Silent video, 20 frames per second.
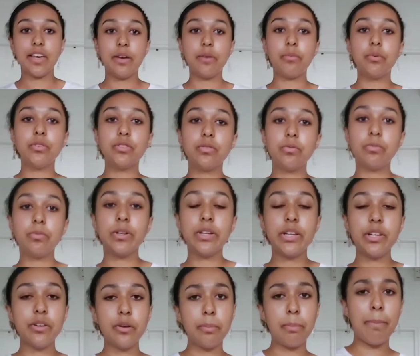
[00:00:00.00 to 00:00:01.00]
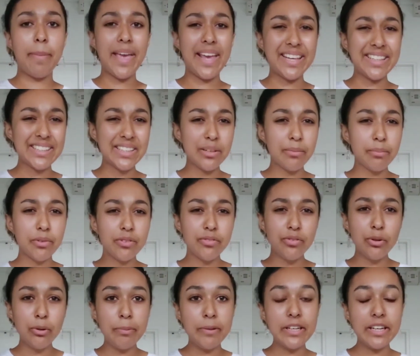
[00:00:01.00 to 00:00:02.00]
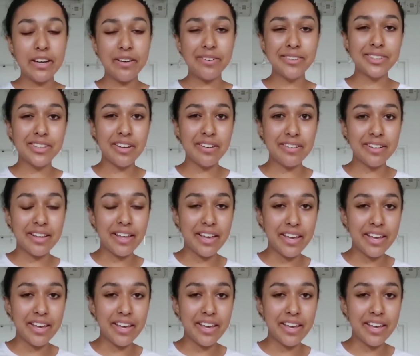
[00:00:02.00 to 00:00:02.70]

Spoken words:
It was a really good basic before, but now it's kind of